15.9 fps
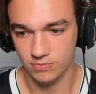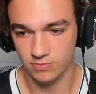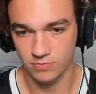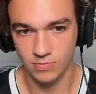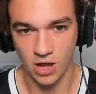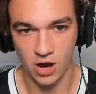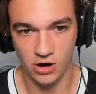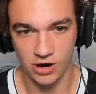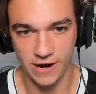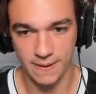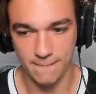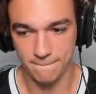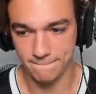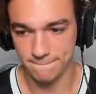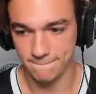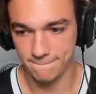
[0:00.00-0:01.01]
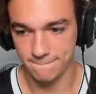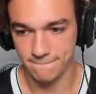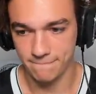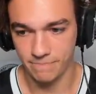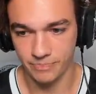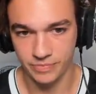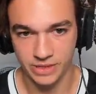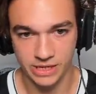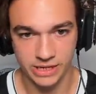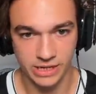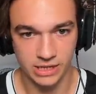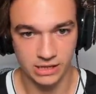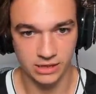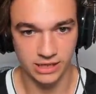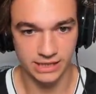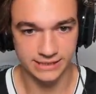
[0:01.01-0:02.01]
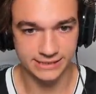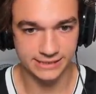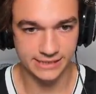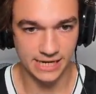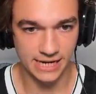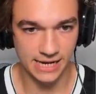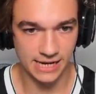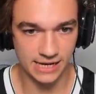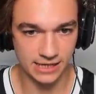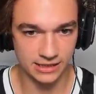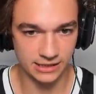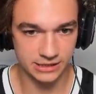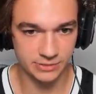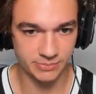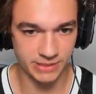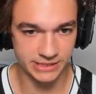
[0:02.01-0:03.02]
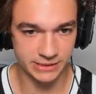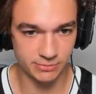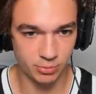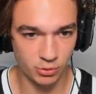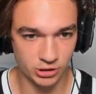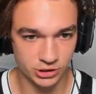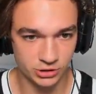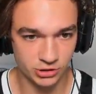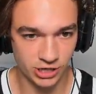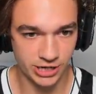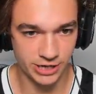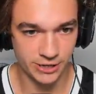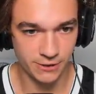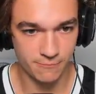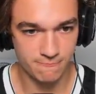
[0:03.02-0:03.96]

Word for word: All right. Let's uh let's make some points right here.